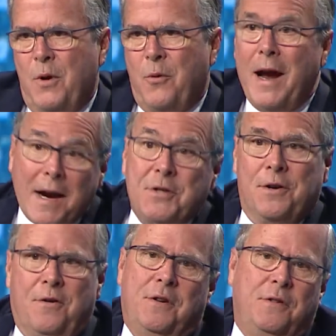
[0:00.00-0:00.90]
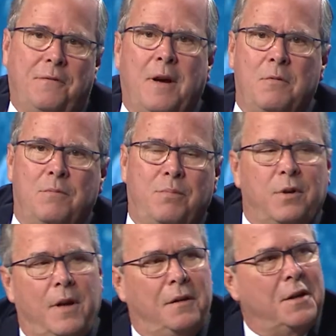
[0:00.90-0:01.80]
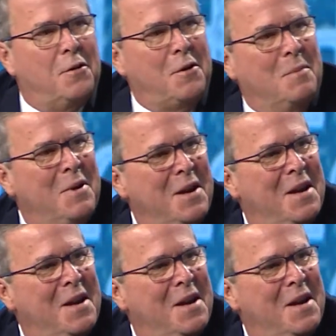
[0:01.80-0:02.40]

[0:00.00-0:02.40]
the reactionaries, I would politely call them,